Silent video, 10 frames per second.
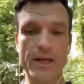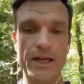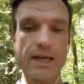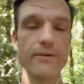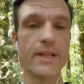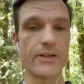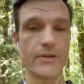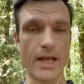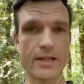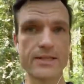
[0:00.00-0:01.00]
even that you
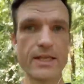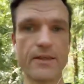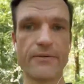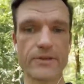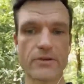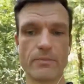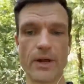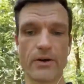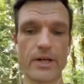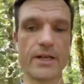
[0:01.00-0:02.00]
can't see the physical
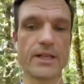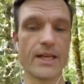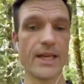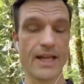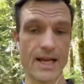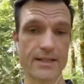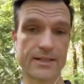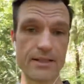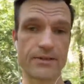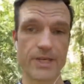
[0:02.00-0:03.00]
barrier, it actually
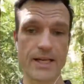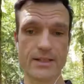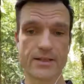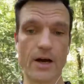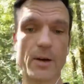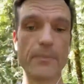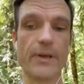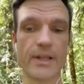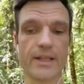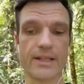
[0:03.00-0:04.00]
still takes up
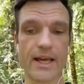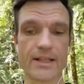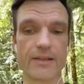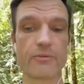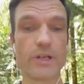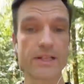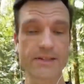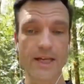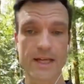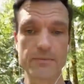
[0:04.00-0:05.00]
that real
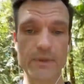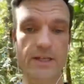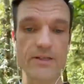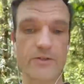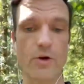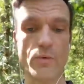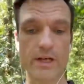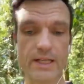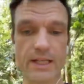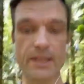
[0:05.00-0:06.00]
estate because no
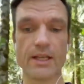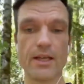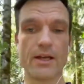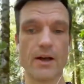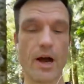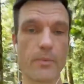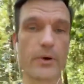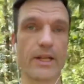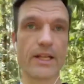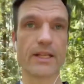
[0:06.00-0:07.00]
one can
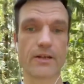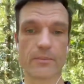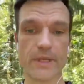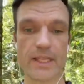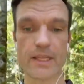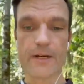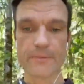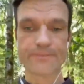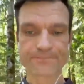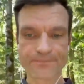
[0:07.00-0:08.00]
operate in there or be there.
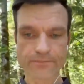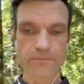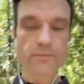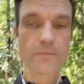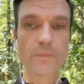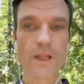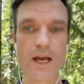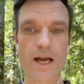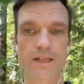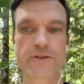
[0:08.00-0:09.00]

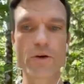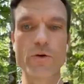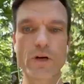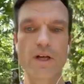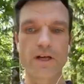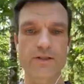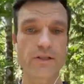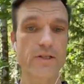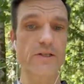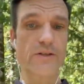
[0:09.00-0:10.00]
So
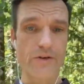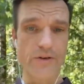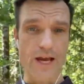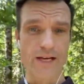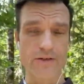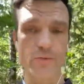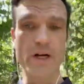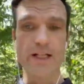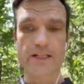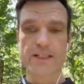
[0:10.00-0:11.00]
just consider that as
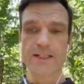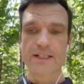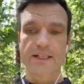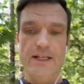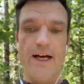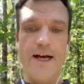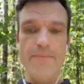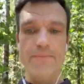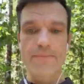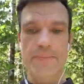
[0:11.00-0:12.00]
well.
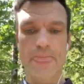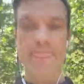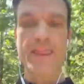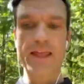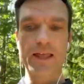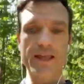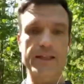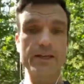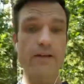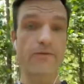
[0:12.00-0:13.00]

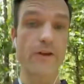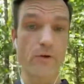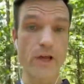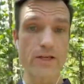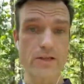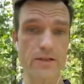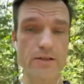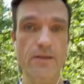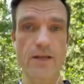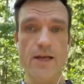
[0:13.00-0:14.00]
The configurations,